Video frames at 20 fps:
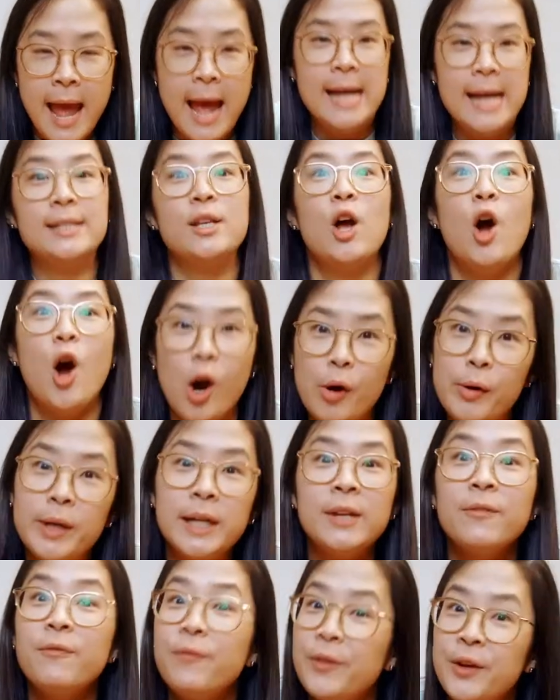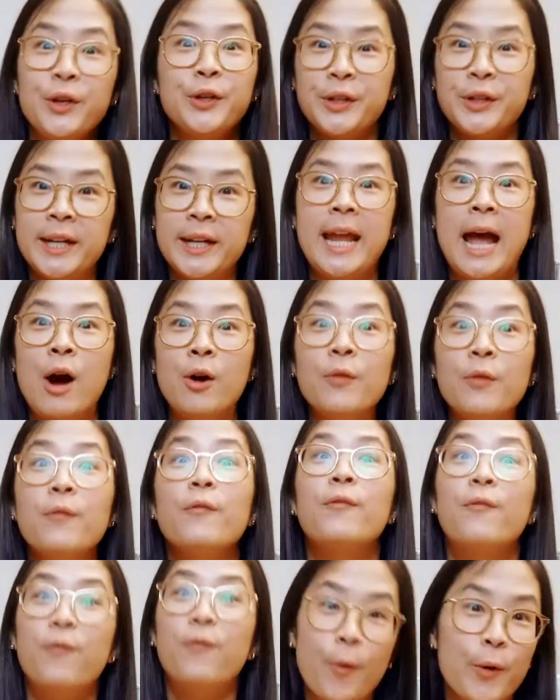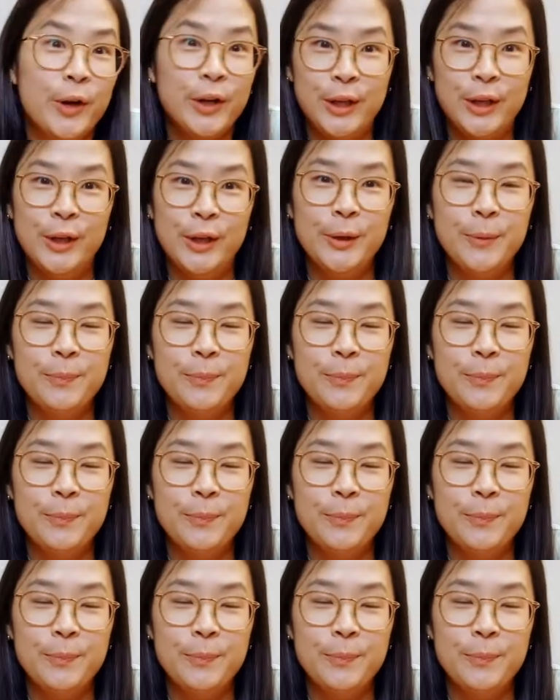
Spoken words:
has already figured it out for you.